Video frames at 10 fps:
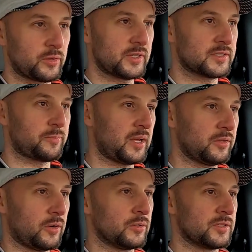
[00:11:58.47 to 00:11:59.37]
all these
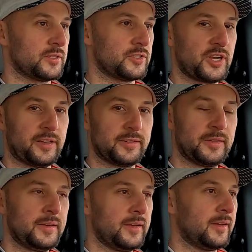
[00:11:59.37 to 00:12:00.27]
potholes and shit.
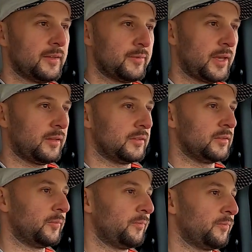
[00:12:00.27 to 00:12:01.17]
I'm
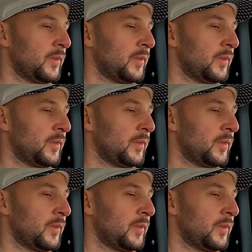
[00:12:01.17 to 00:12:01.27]
telling you.